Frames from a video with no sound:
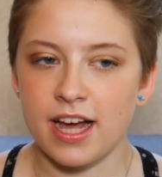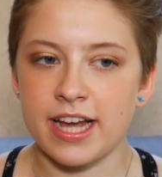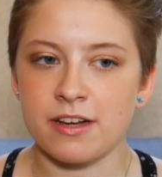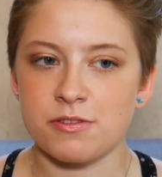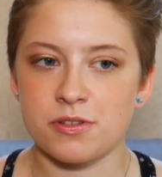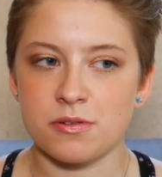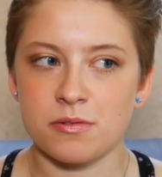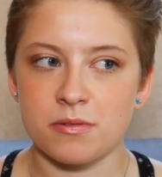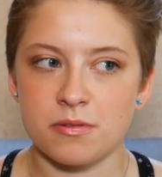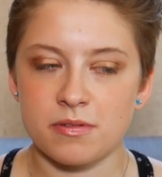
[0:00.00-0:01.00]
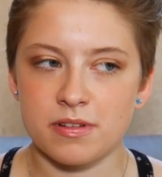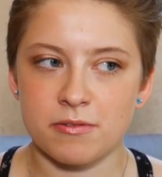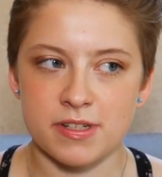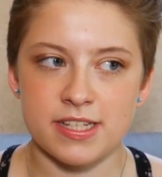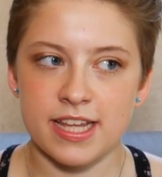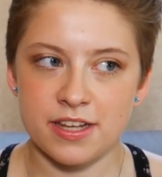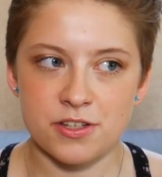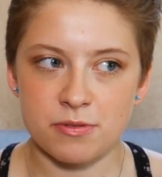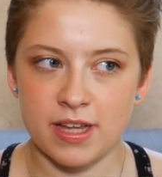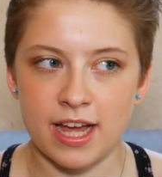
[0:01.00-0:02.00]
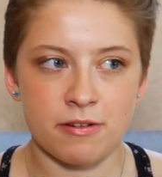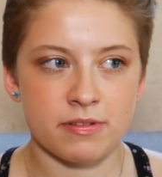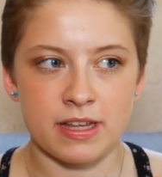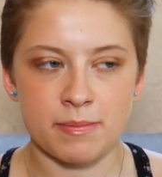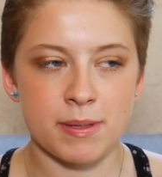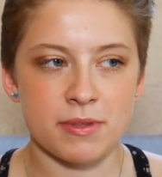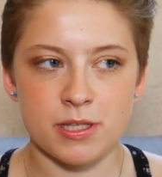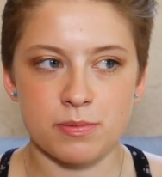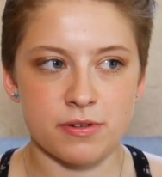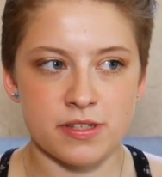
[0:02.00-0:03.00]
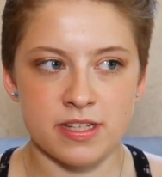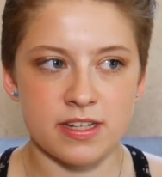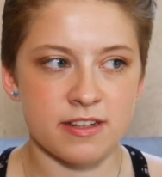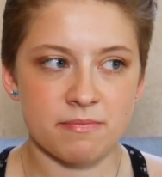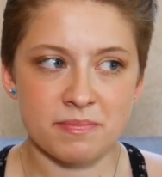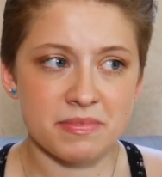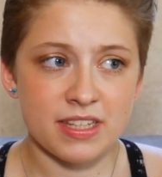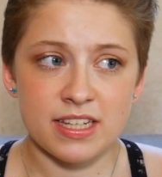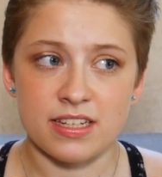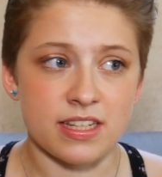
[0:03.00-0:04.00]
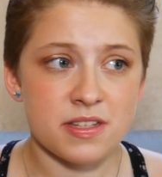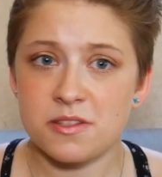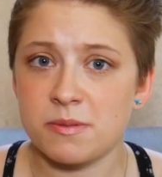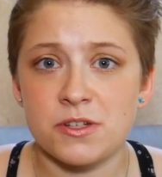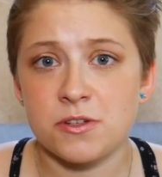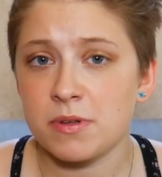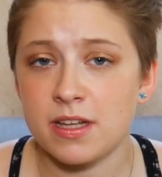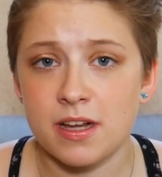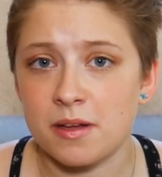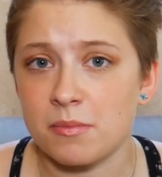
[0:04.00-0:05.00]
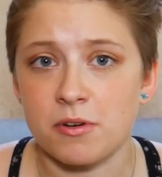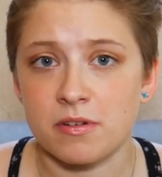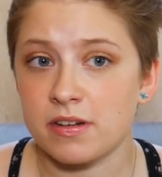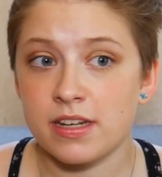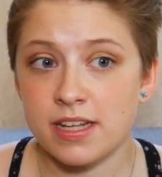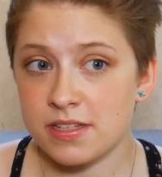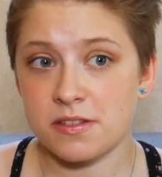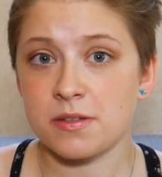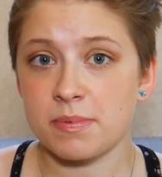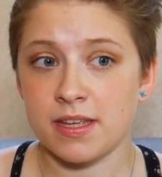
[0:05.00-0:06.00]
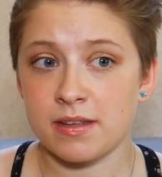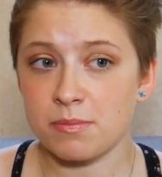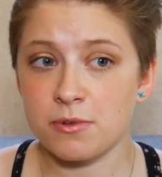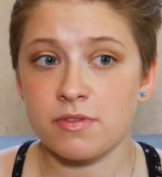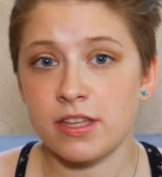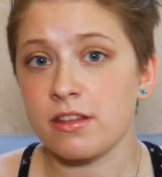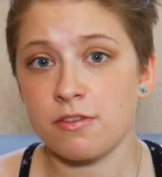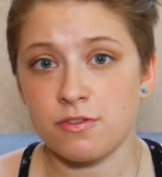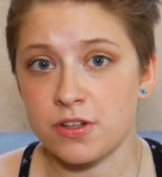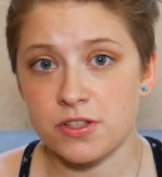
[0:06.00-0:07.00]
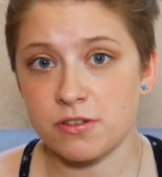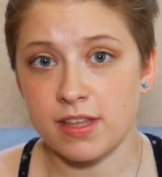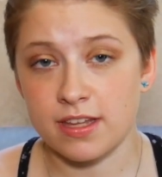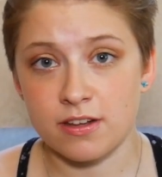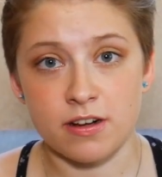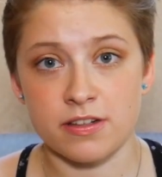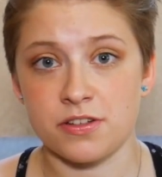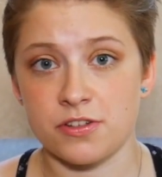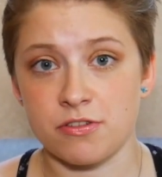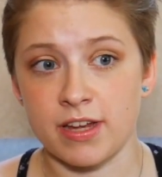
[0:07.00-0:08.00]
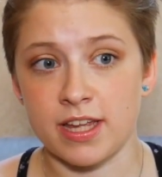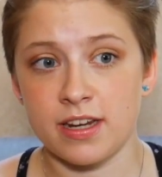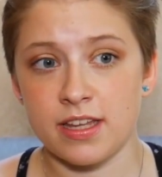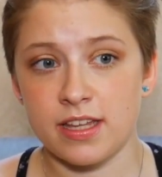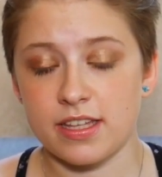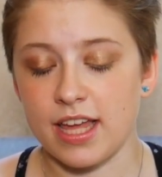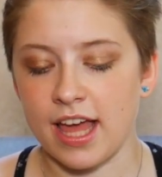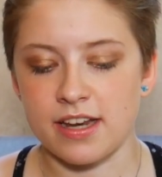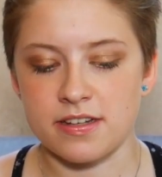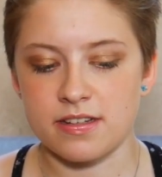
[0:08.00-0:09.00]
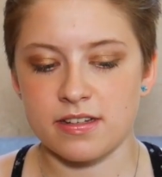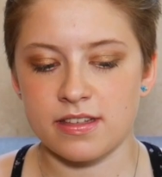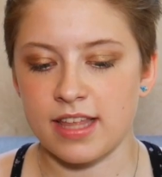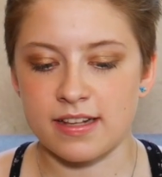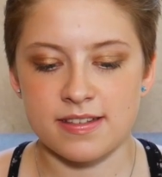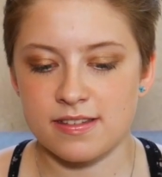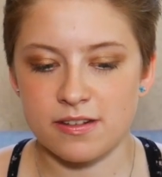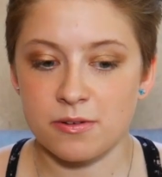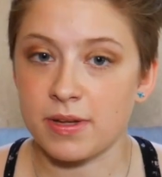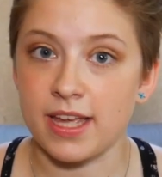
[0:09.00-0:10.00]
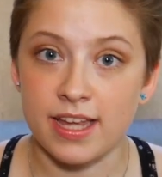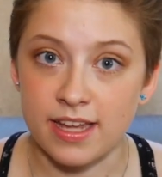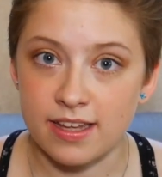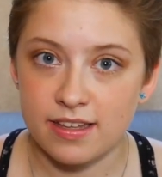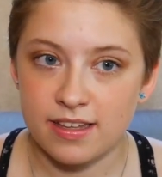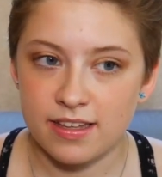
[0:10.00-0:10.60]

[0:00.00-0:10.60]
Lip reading: I also want to take into account, like, maybe this person needs to be chewing gum or needs to be moving their foot so they can concentrate, and that's okay.